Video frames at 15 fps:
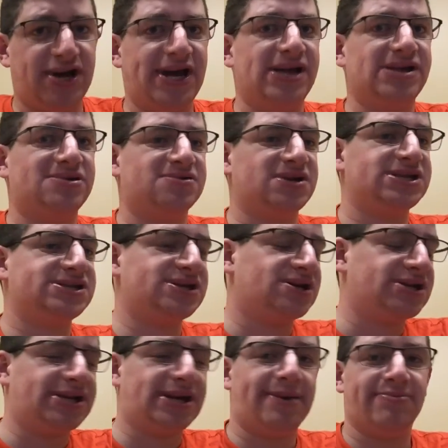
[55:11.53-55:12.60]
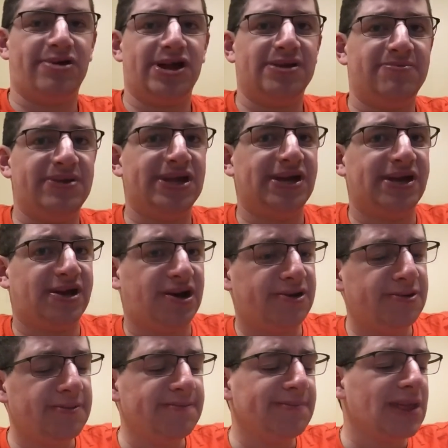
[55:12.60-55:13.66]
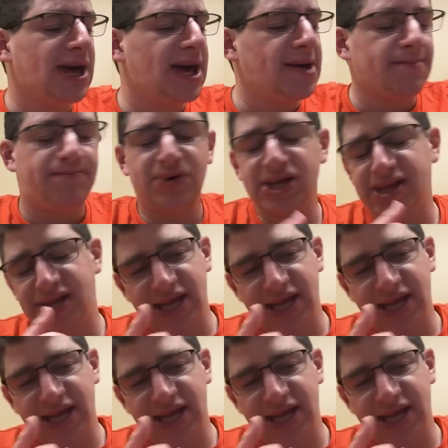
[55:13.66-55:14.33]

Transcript: But the other reason, like I said earlier,